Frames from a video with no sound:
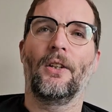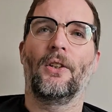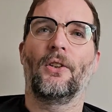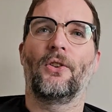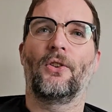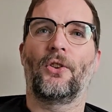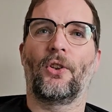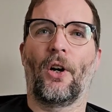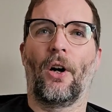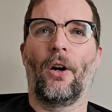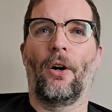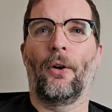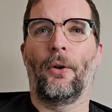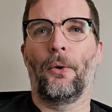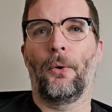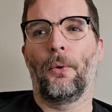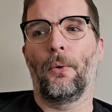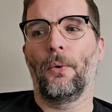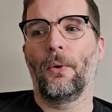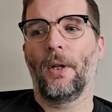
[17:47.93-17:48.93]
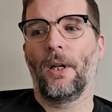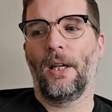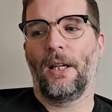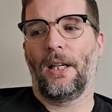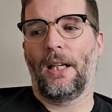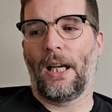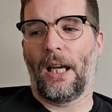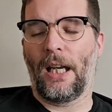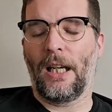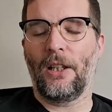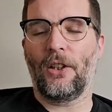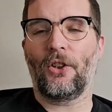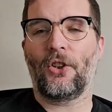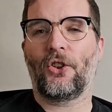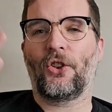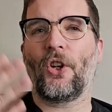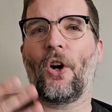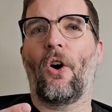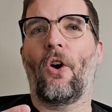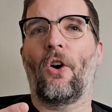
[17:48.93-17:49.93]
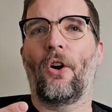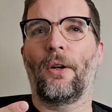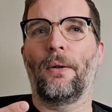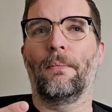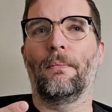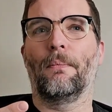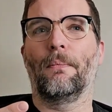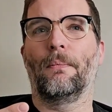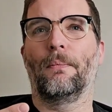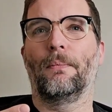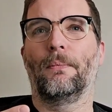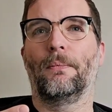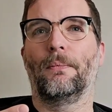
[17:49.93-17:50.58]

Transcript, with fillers: So each time